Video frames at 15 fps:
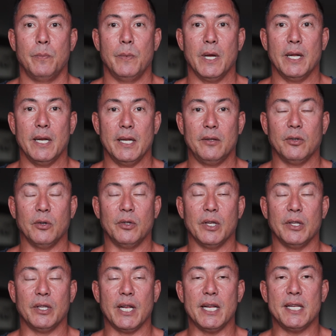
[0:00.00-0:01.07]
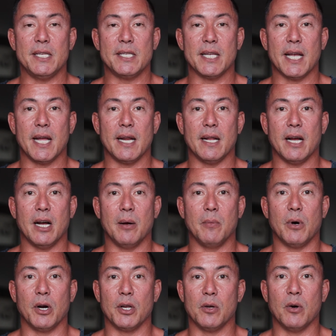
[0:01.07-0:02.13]
And then he said,
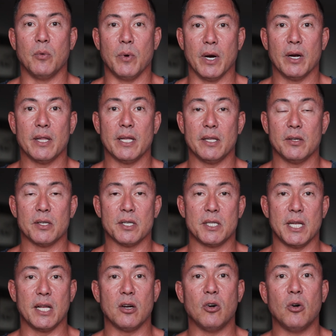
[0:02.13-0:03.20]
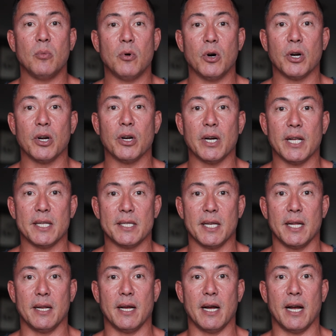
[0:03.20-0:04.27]
"Are you aware that there's a stay-at-home order?" And I
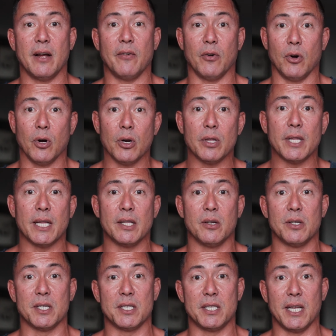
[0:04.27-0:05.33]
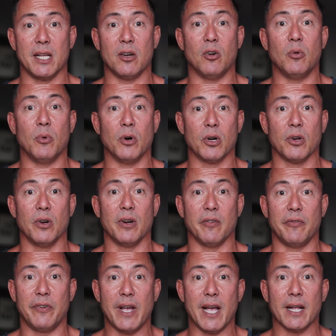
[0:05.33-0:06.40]
said, "I've heard that there's a stay-at-home order in
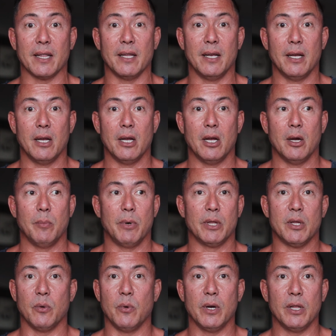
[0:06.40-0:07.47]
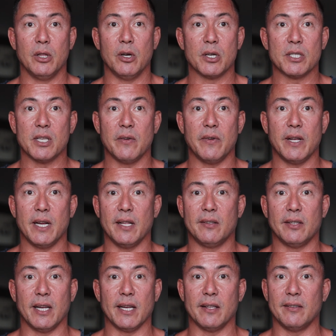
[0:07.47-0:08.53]
effect, but the looks of it,
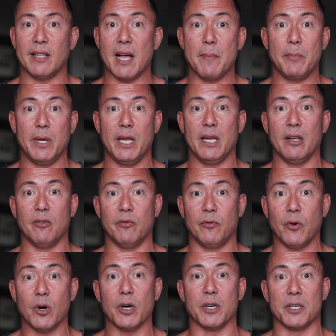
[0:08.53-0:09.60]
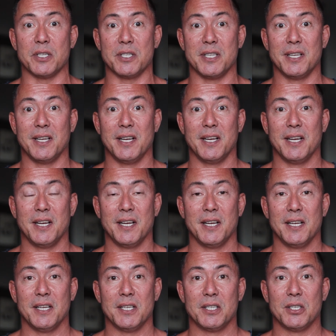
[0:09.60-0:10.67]
it's like it's not being enforced."
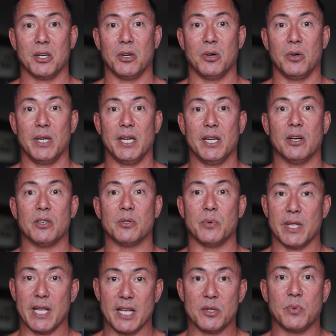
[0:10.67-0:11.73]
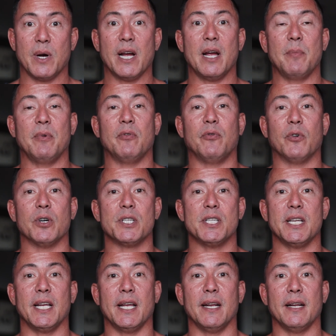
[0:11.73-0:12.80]
So he goes, "Well, that's why I'm
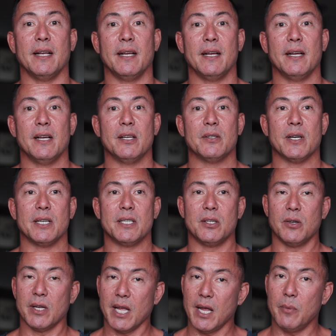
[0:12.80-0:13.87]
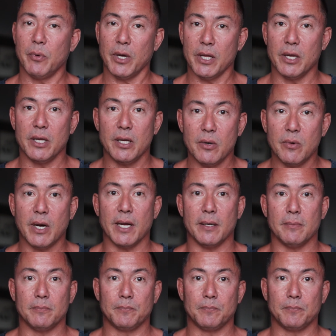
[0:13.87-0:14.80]
enforcing it." So I said, "Okay, brother, you know what?